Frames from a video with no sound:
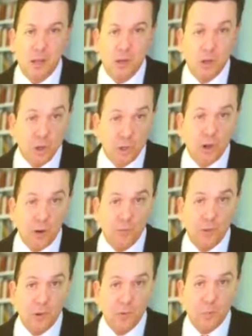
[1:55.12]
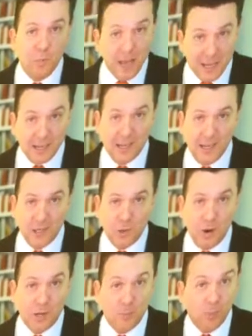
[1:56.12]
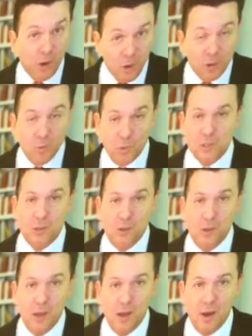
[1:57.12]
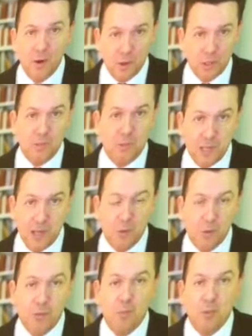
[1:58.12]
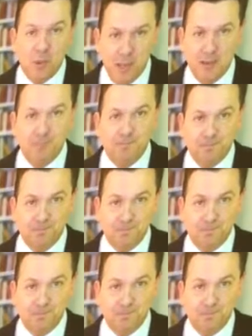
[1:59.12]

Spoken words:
Nurse Hoffman repeatedly tried to blow the whistle on Dr. Patel from within.